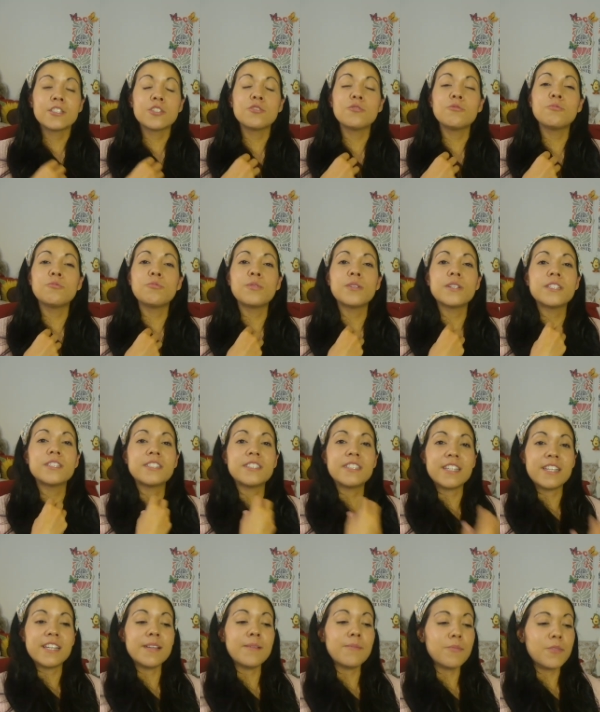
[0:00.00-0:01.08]
to
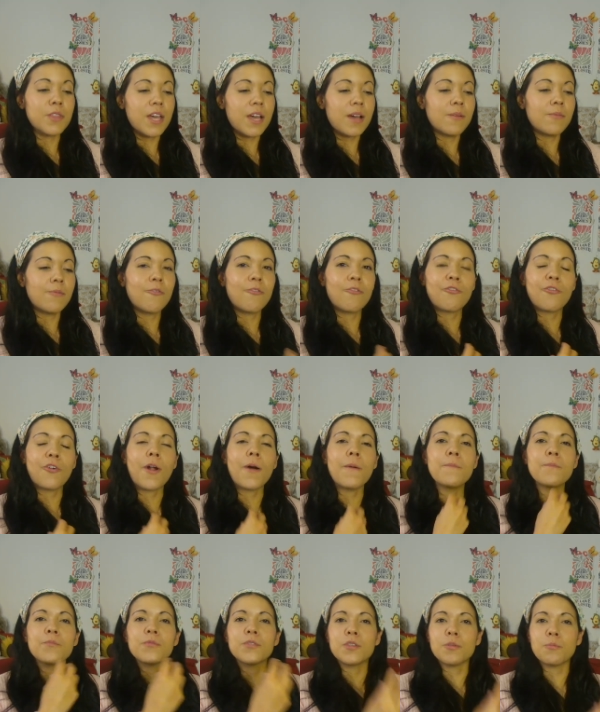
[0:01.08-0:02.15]
redeem them
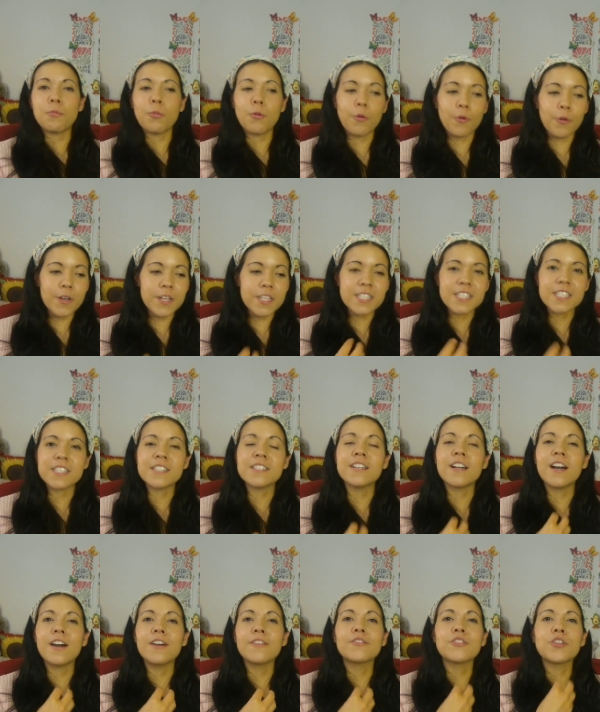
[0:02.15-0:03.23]
from the
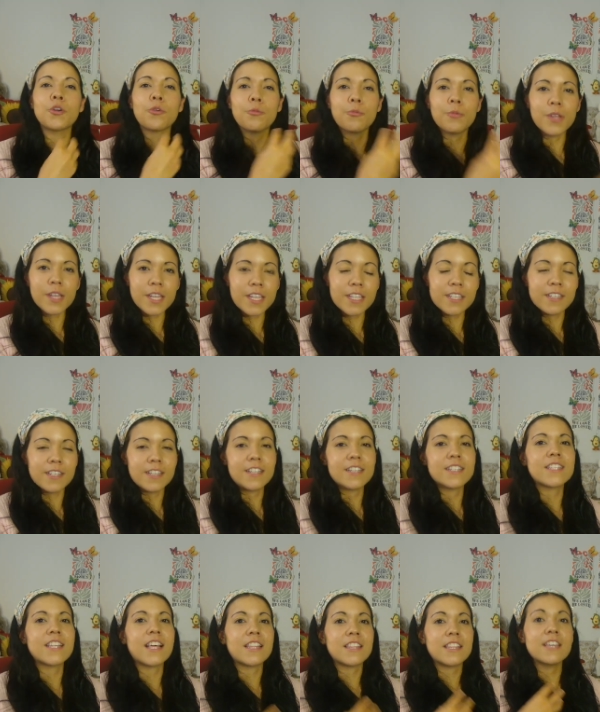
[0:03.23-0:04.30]
poison of their
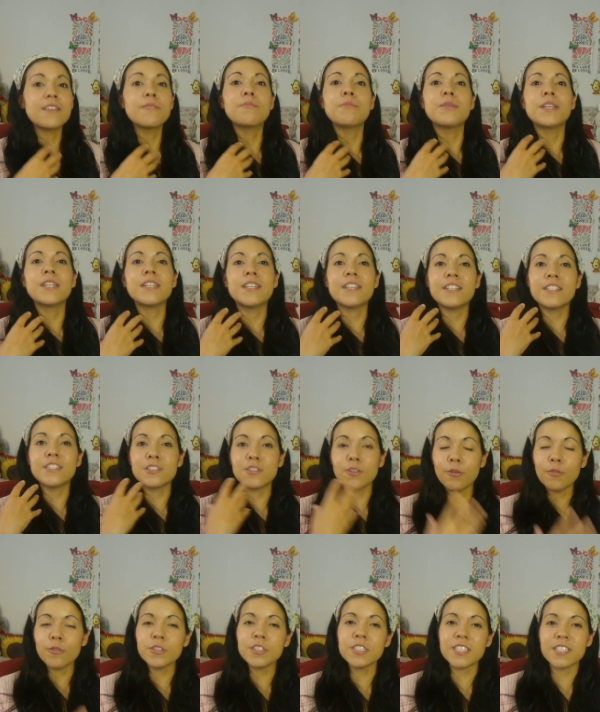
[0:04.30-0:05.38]
wickedness that they've been
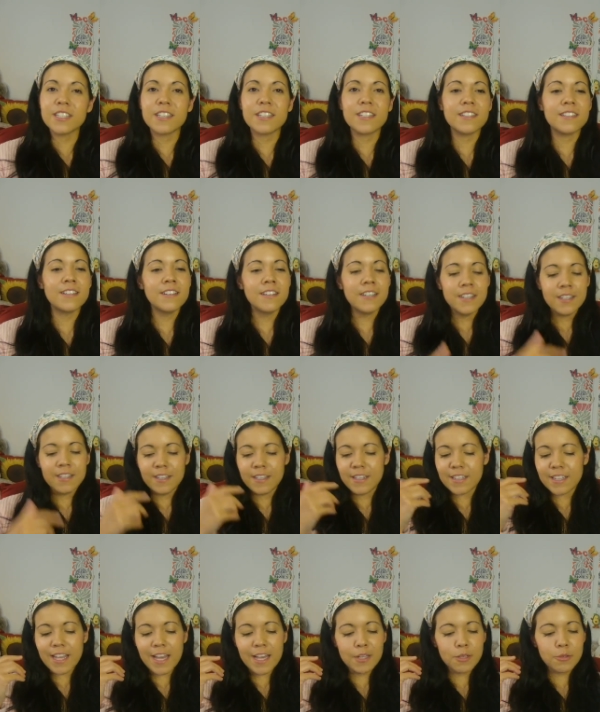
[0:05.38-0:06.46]
indulging in.
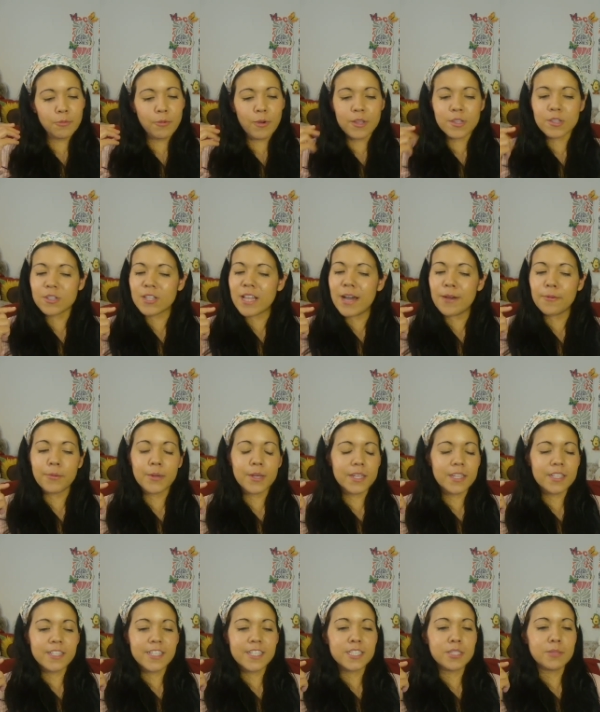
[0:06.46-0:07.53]
Again, whether that
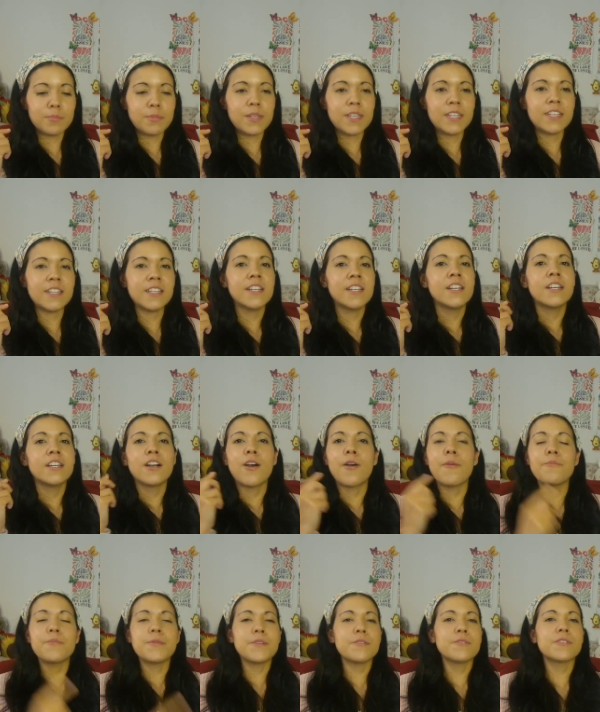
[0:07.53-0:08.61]
wickedness be
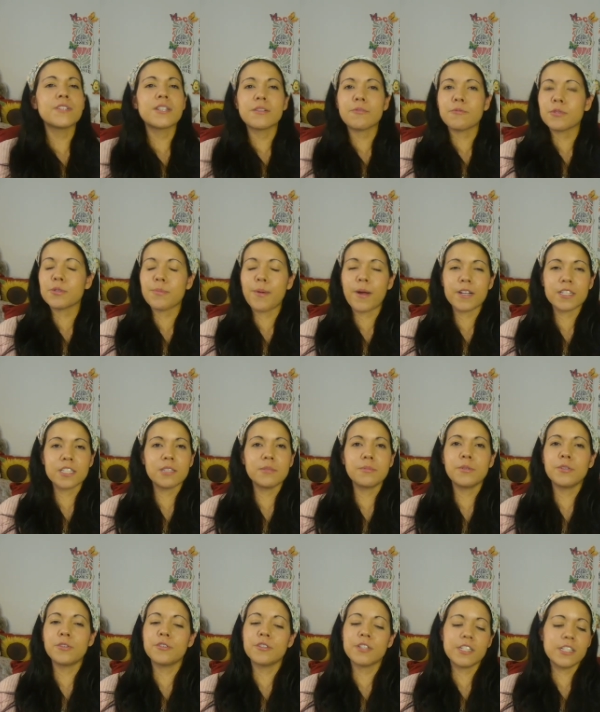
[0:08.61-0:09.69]
abusing
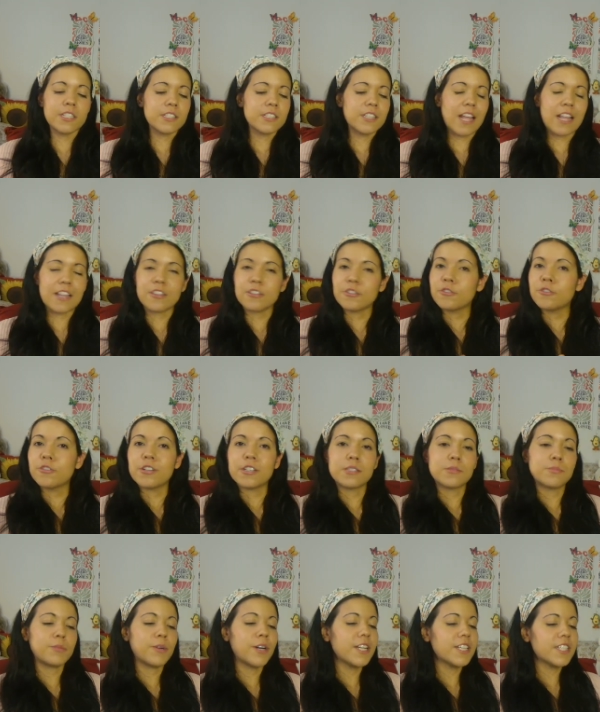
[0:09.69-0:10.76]
responsibilities that the Lord
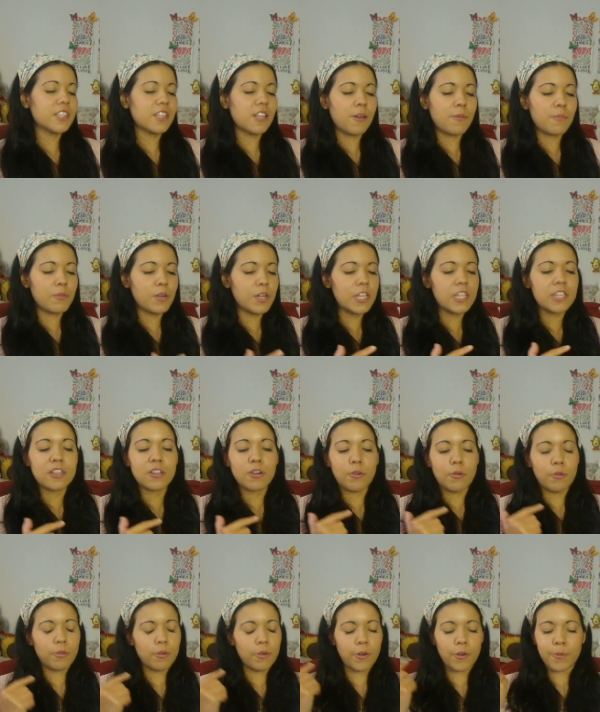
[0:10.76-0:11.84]
has blessed them with,
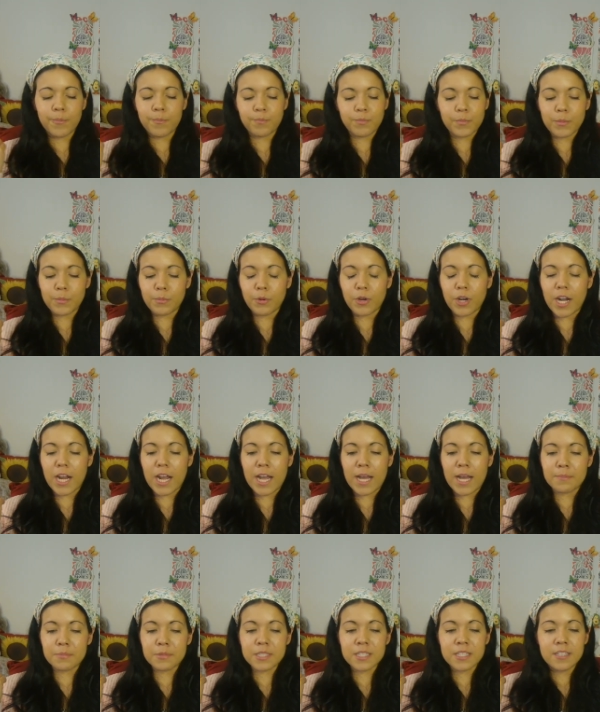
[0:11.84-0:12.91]
or
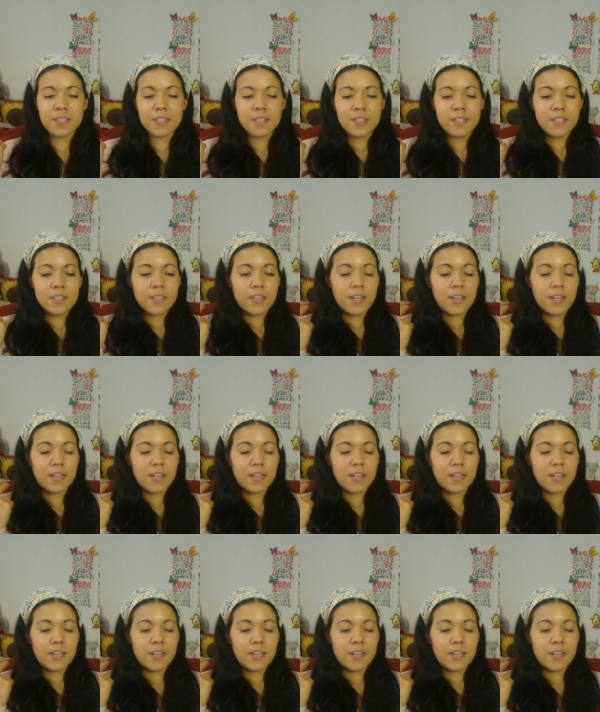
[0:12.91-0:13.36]
perhaps